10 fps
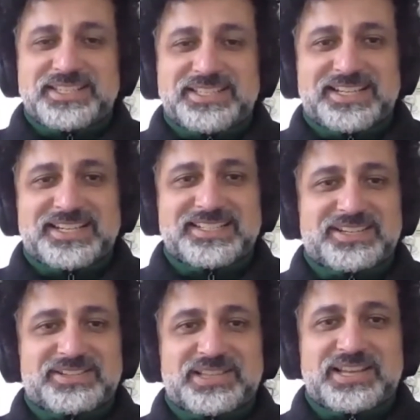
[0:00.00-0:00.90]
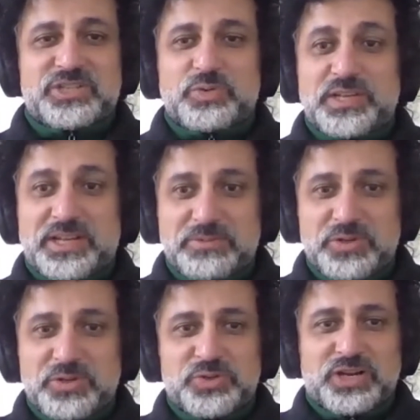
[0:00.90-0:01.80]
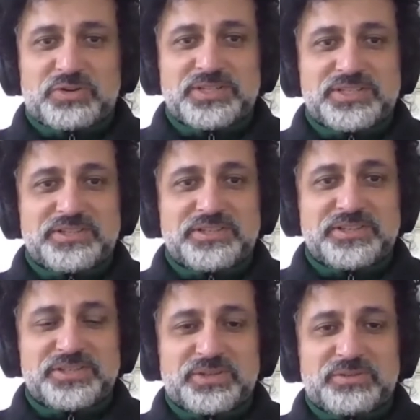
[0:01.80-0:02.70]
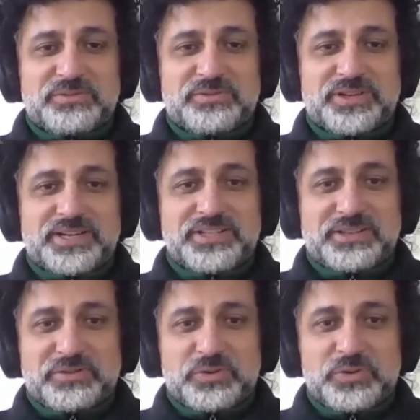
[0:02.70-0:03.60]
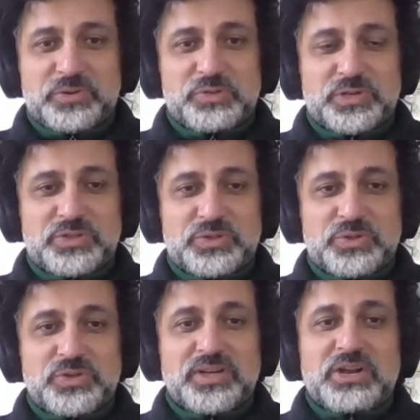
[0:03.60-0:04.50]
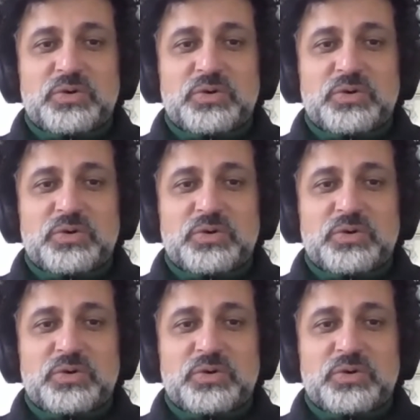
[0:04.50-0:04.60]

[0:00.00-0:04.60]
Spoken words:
and I would like to welcome you to our series of interviews we do